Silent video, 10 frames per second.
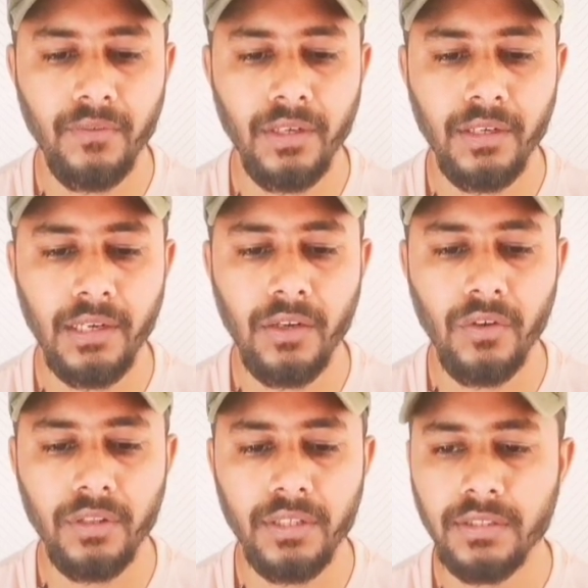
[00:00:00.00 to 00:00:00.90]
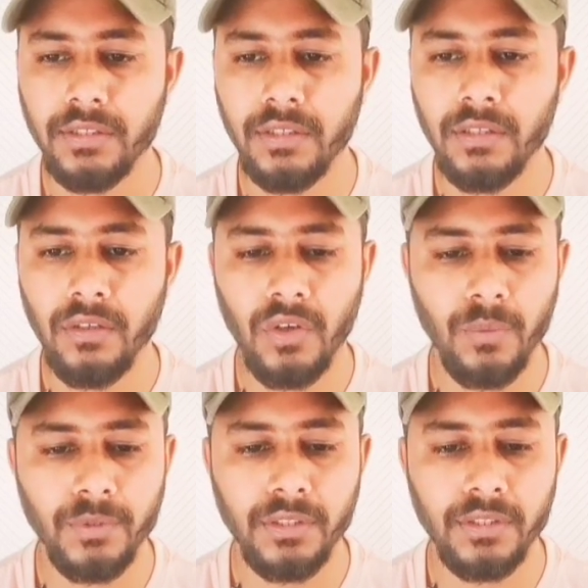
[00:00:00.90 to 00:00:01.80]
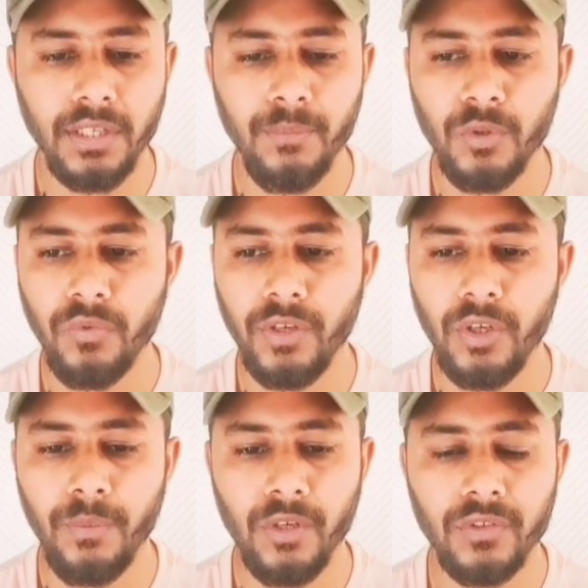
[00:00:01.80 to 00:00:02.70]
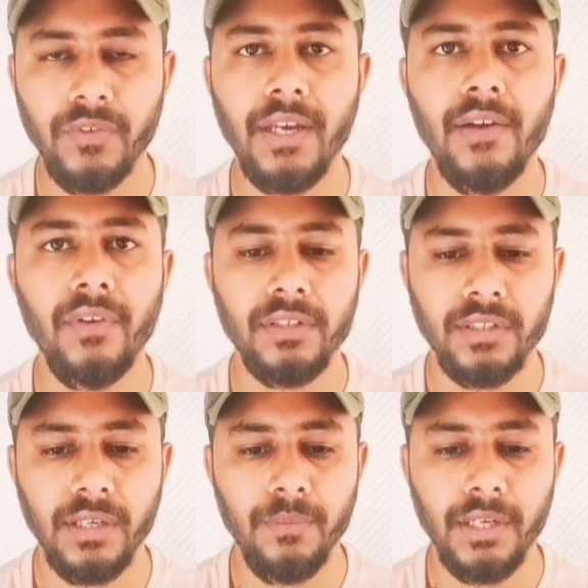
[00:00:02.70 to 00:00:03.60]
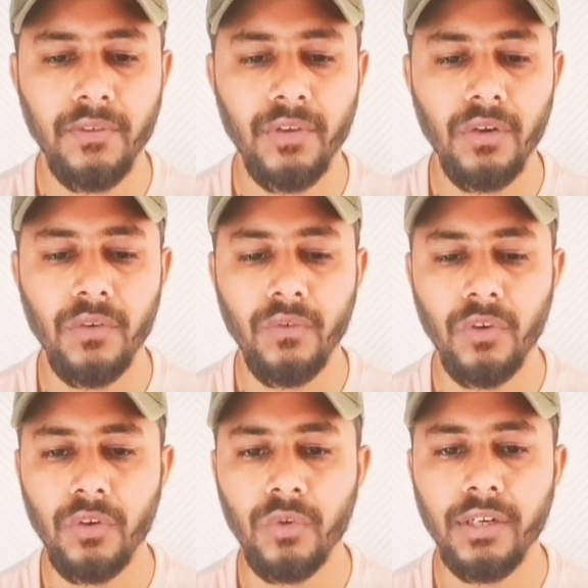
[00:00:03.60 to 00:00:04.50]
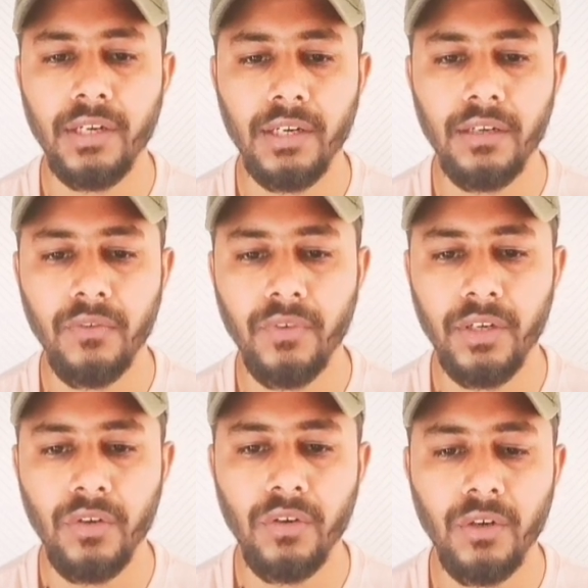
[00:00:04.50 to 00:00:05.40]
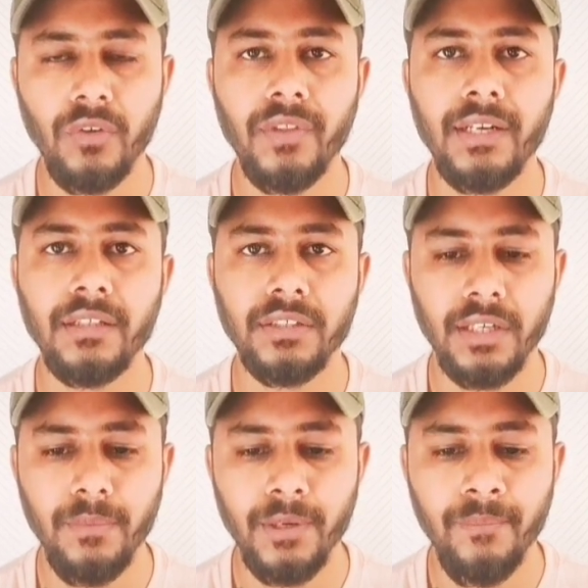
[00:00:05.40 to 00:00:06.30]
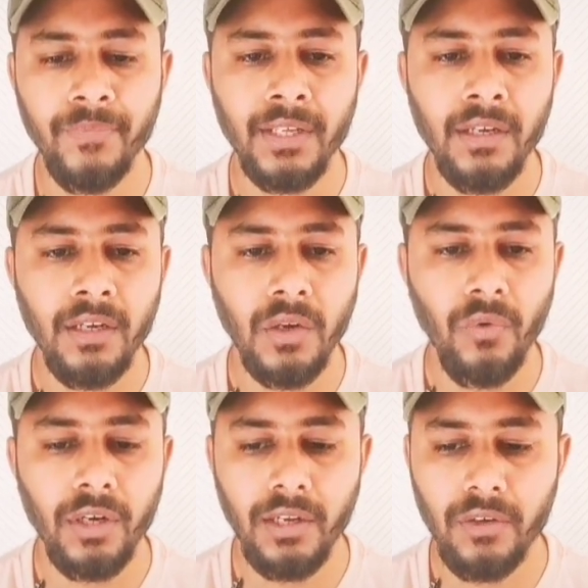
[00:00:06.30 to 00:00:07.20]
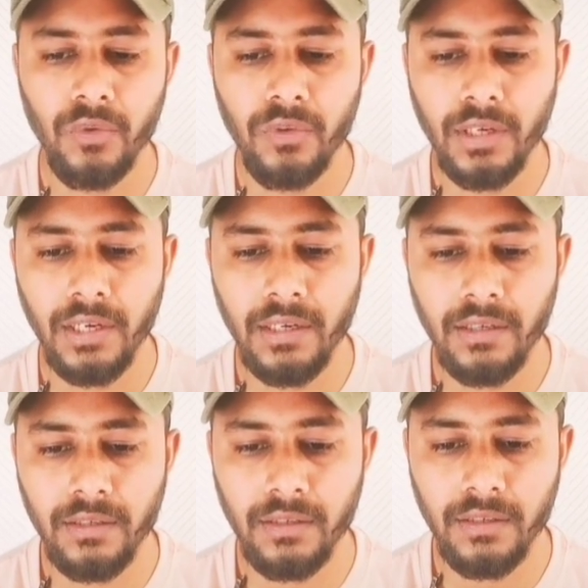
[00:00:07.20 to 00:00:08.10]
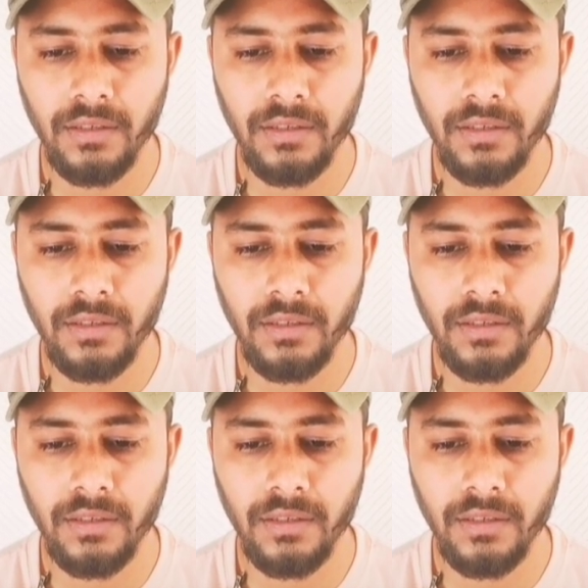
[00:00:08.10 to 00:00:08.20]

will click on this option, script to video, because we have a script and we want to create a video out of that script. Now what I'll do, I'll